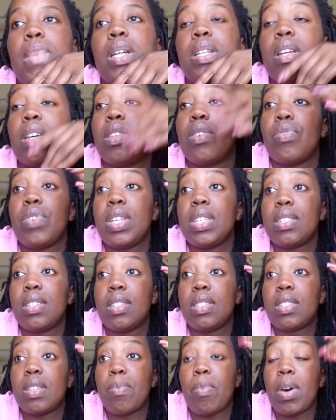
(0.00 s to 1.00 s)
Another
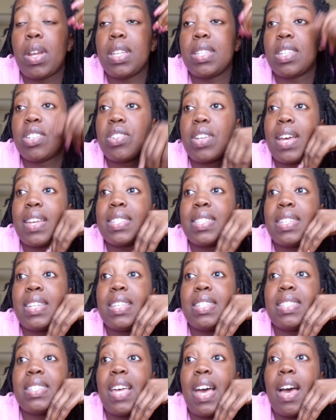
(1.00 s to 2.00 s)
reason somebody suggested
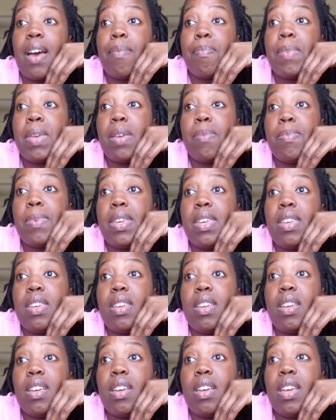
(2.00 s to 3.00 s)
is that
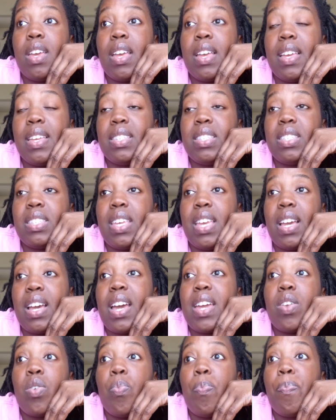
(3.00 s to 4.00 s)
maybe it
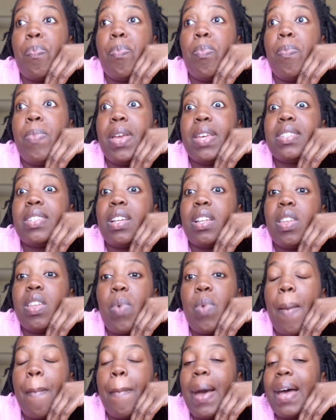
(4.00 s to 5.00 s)
kind of basically
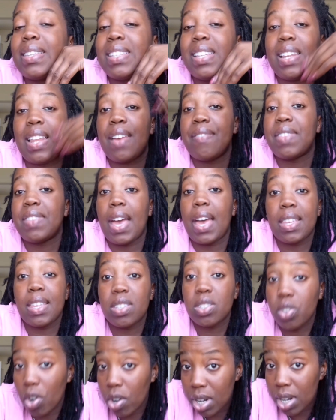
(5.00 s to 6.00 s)
went back to the length that I
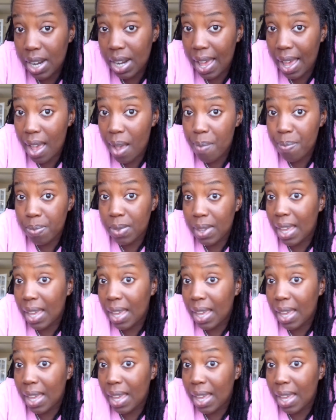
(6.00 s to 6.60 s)
started at,